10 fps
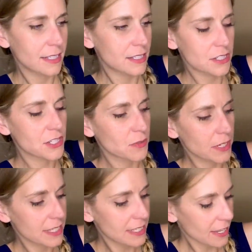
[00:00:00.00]
It's just
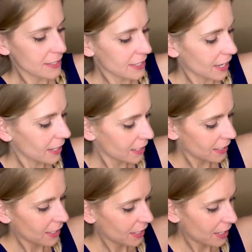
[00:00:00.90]
what it sounds like.
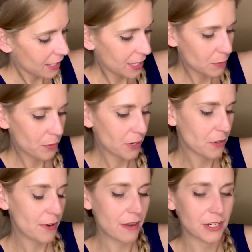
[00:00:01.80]
You put it
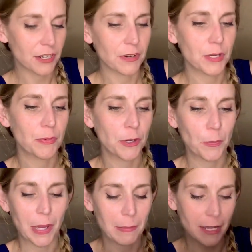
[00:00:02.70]
around you and you put
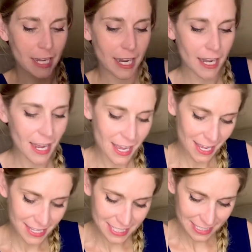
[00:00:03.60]
your baby in it.
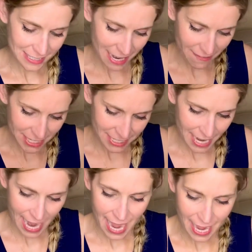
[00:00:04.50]
Uh, this doesn't have a
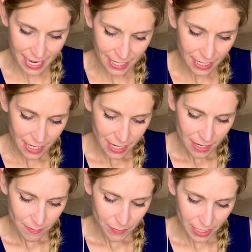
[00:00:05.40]
tag,
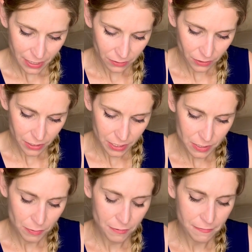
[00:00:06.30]
but it
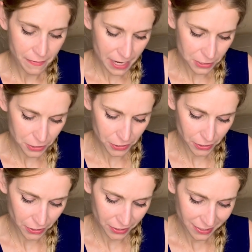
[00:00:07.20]
looks
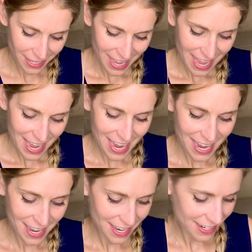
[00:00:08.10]
professional,
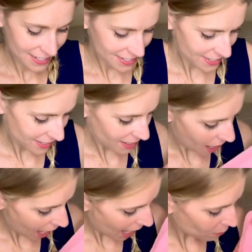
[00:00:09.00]
and
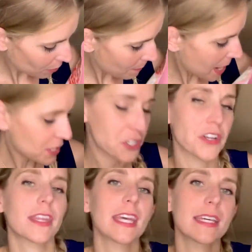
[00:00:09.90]
I will
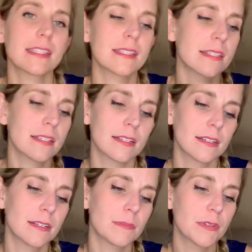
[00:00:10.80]
measure this
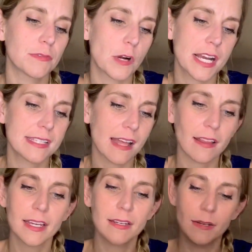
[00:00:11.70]
before I
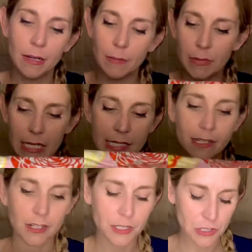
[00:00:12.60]
sell it because
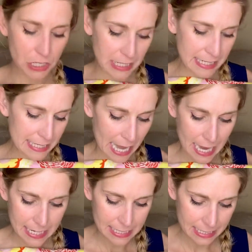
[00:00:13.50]
they're usually
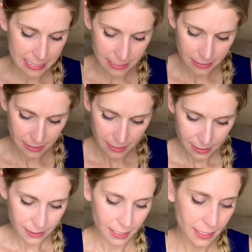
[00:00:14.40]
sized,
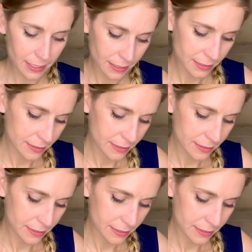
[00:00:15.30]
like,